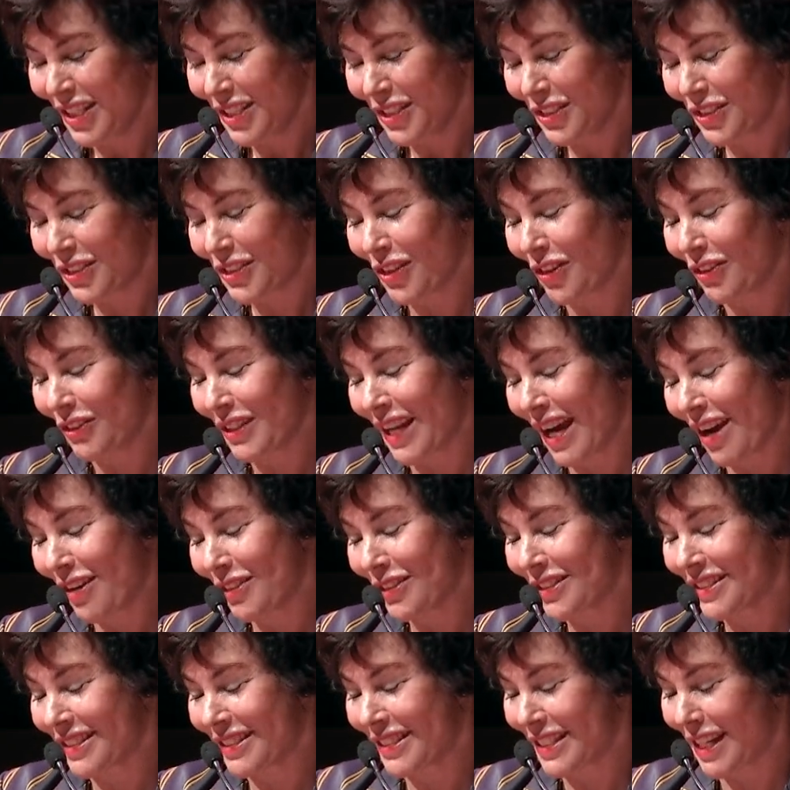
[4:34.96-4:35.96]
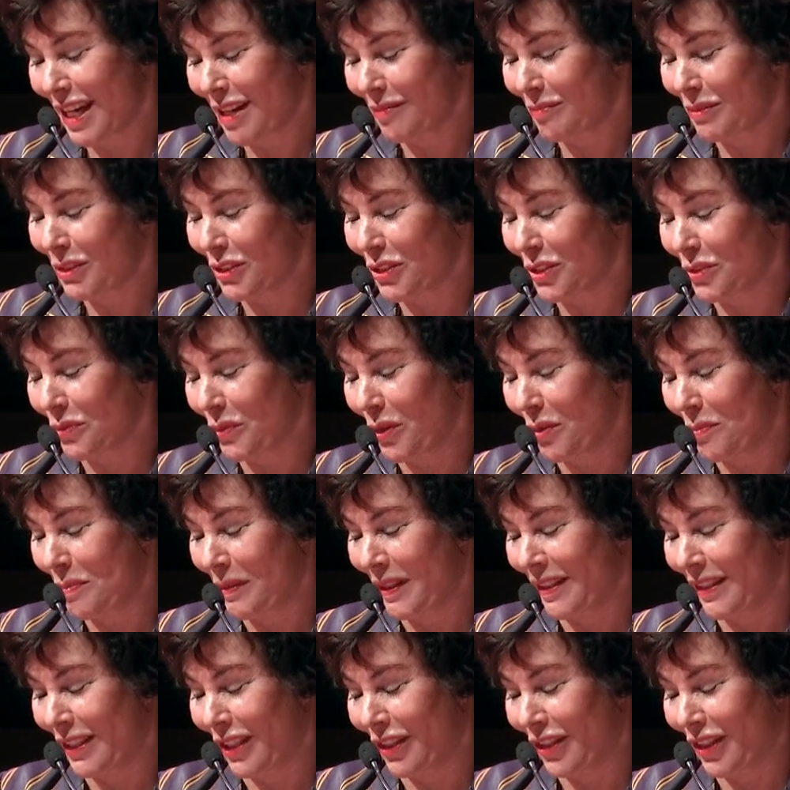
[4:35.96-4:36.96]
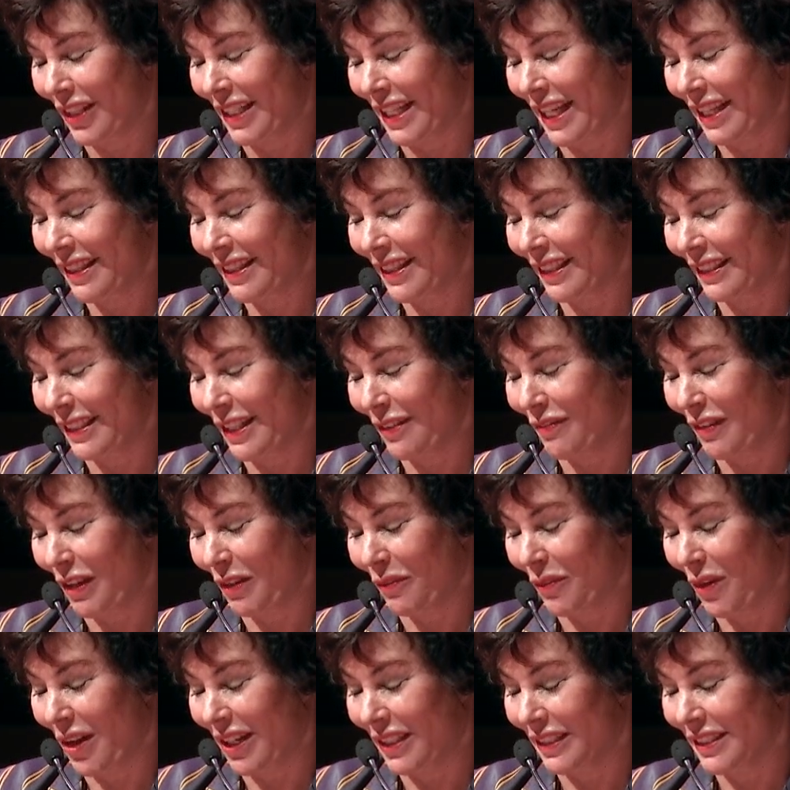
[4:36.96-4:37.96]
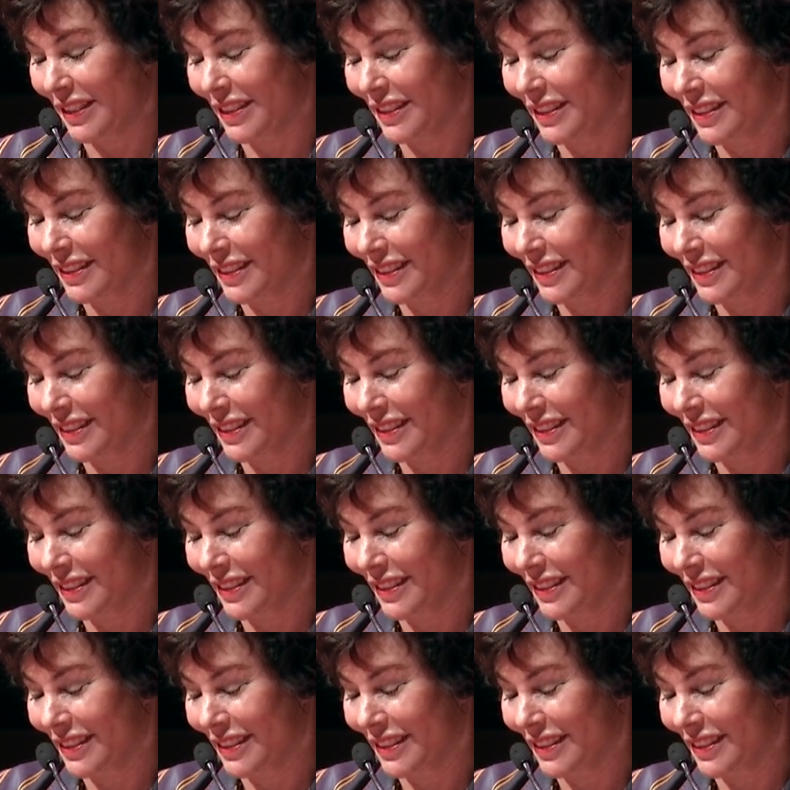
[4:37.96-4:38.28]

So now is the time to swoop in there and get the living one.